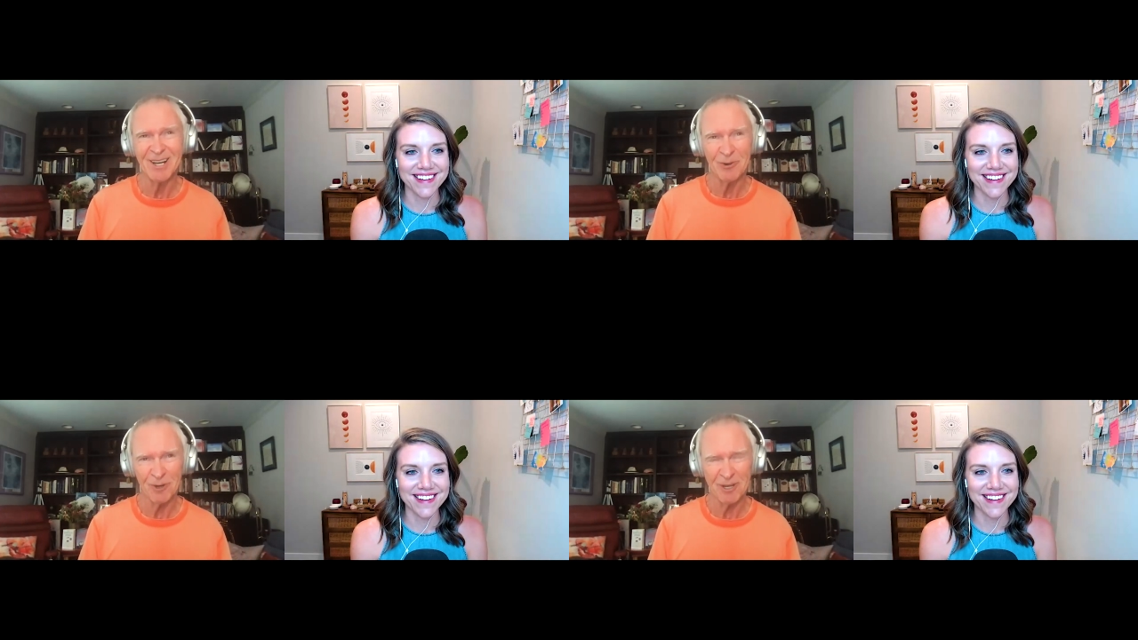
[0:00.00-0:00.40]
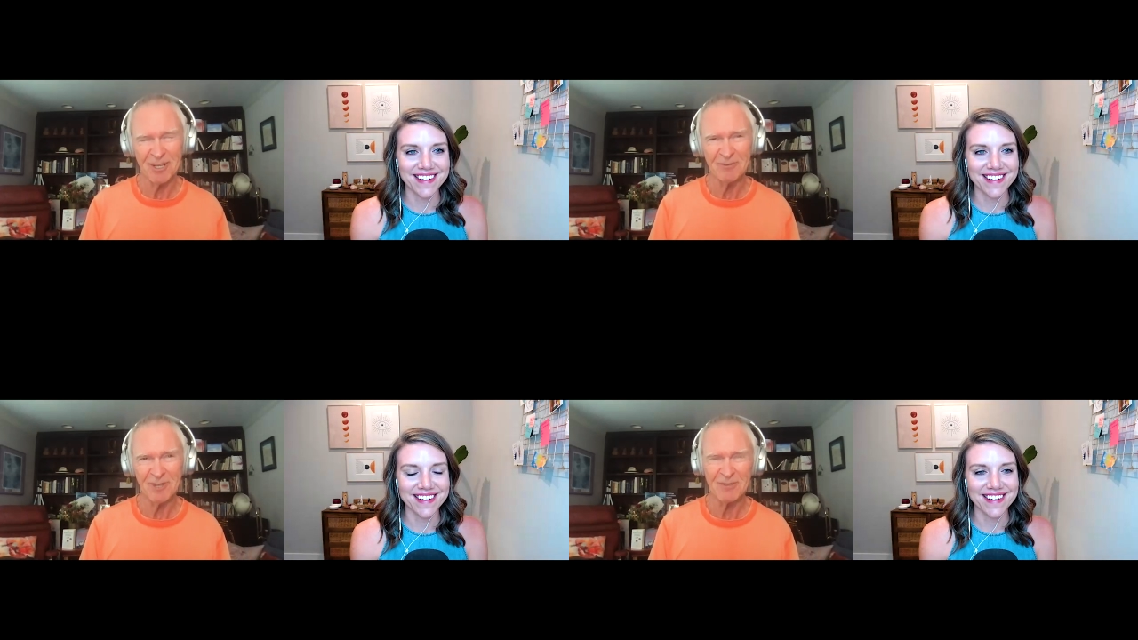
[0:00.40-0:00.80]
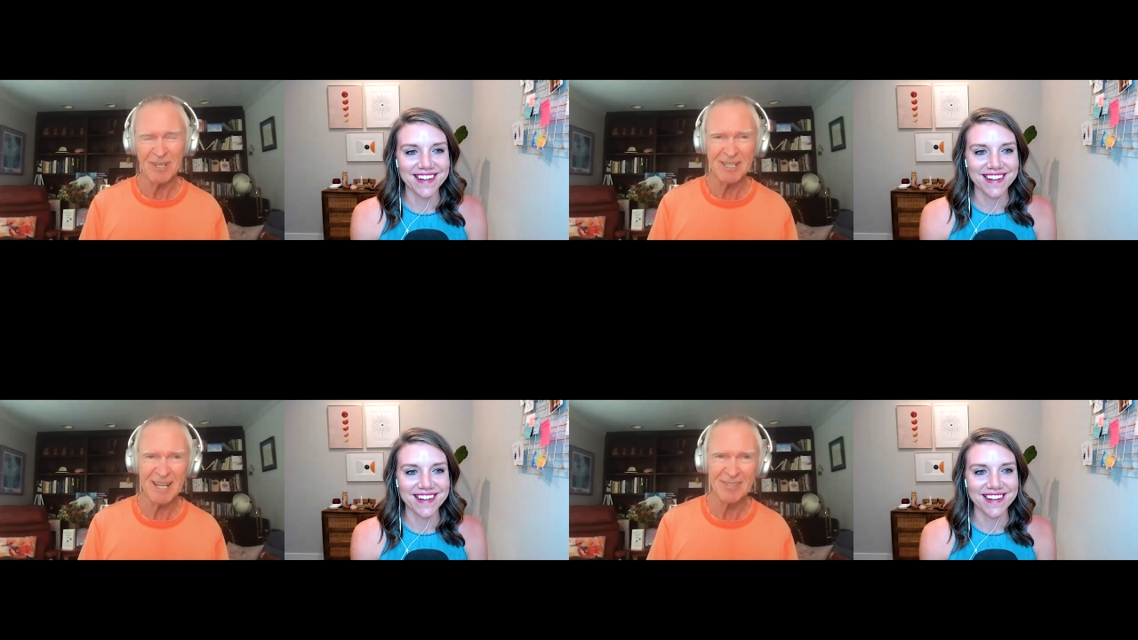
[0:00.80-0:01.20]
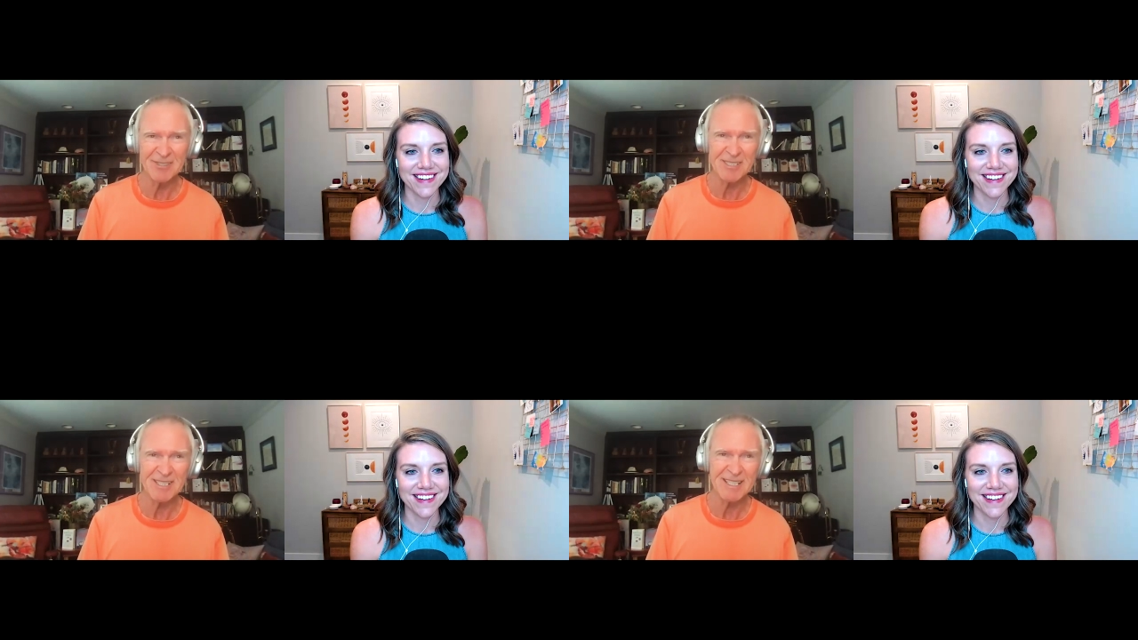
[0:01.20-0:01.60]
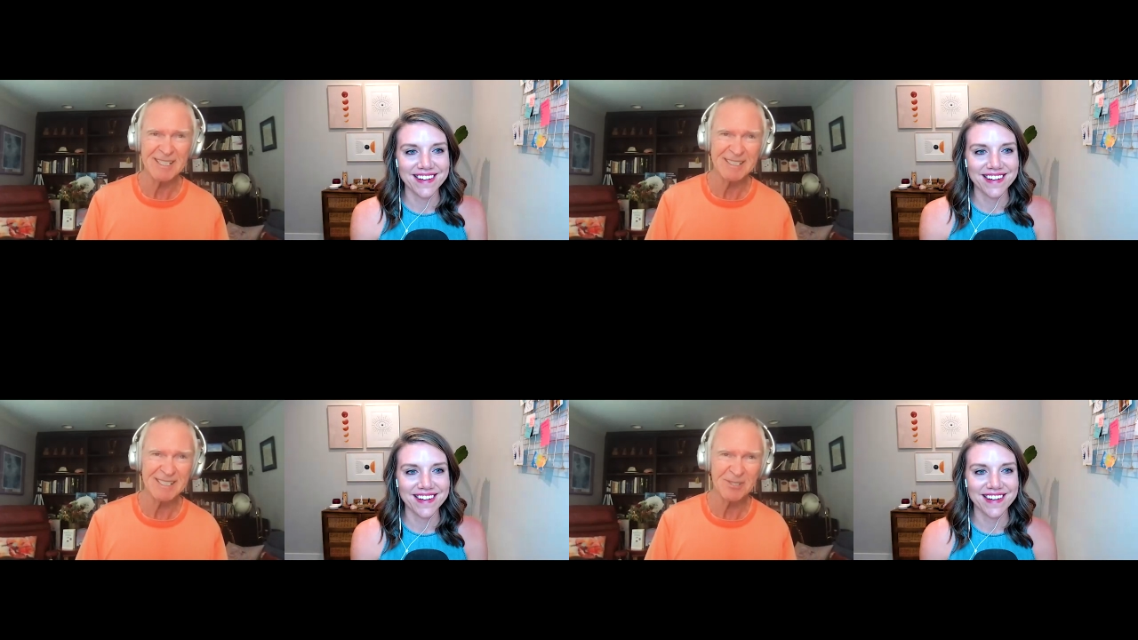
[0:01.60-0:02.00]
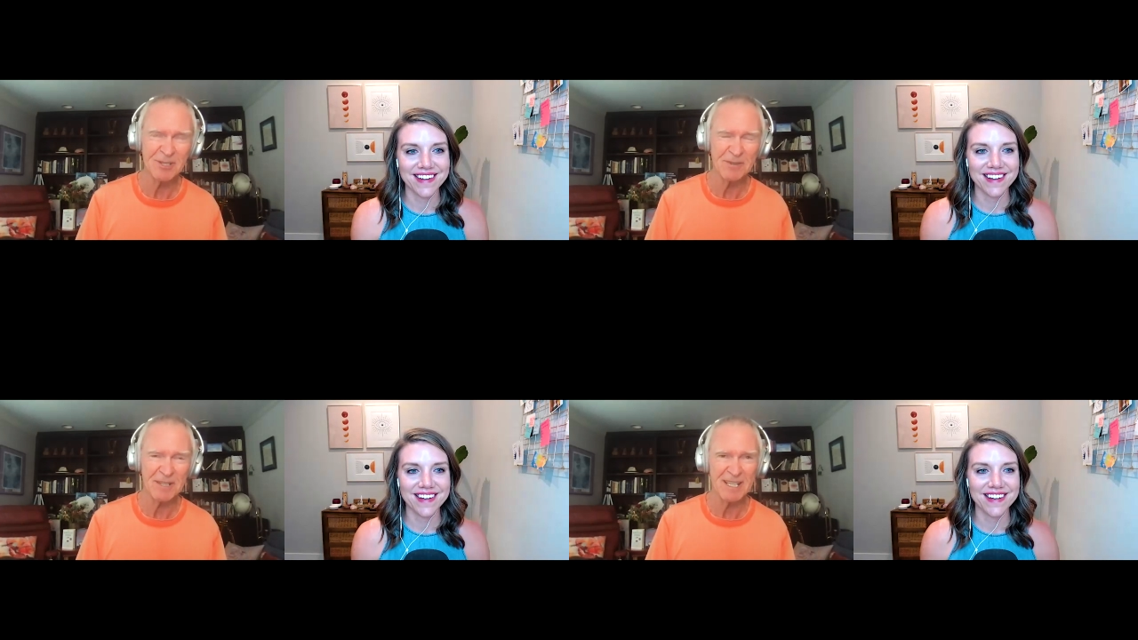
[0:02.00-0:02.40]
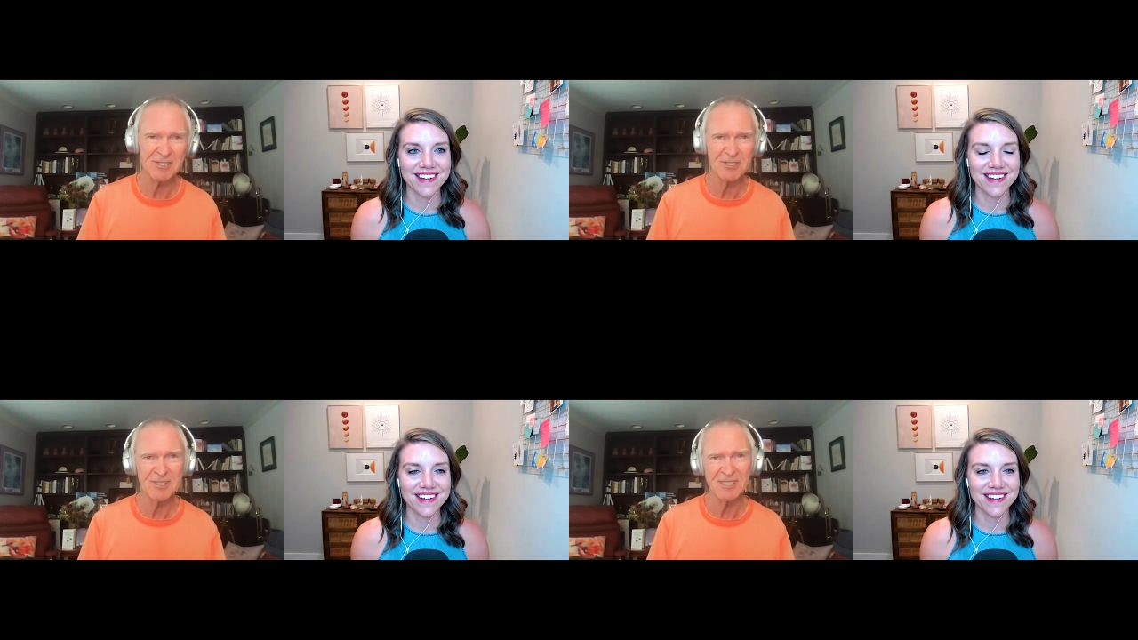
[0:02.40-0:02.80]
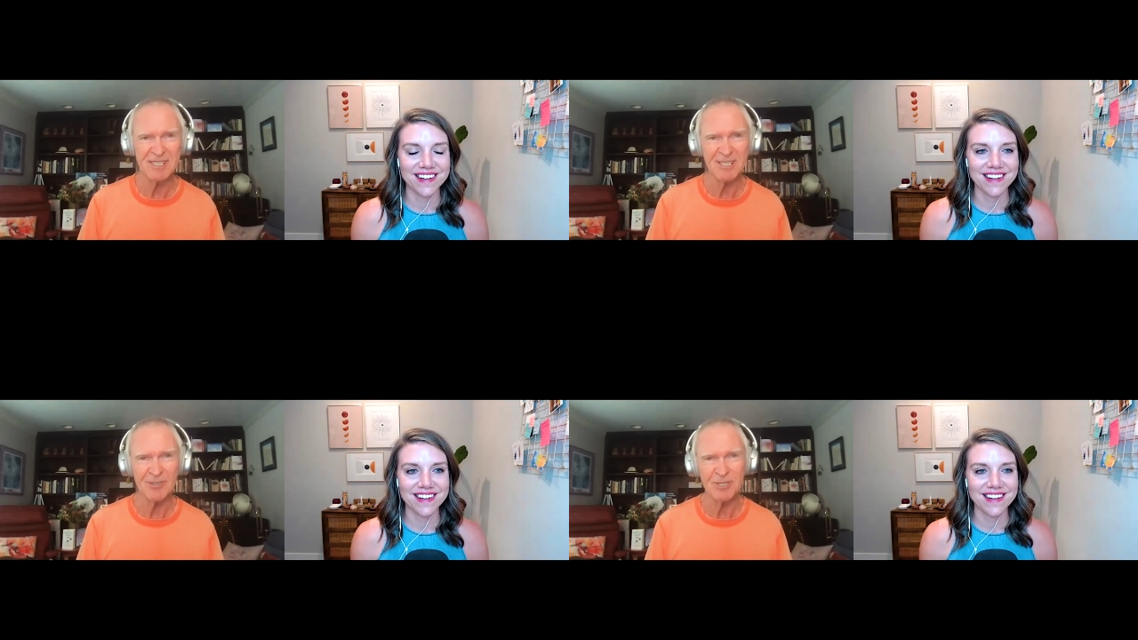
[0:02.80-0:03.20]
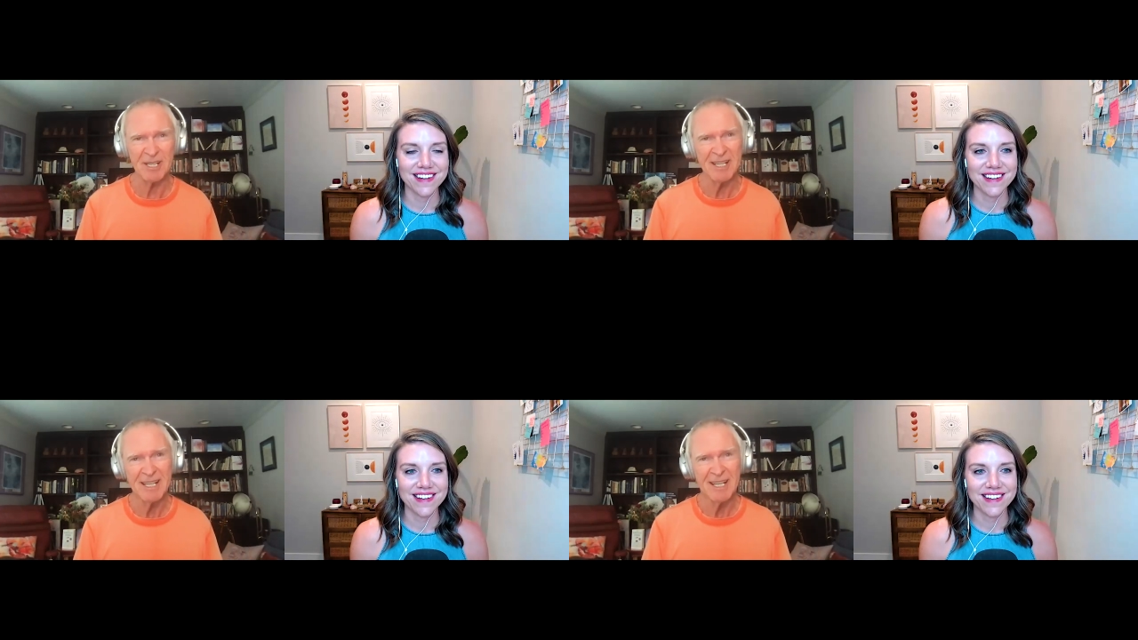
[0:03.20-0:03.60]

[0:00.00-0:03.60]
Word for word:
Speaker 1: work on one of our counseling uh, certifications and coaching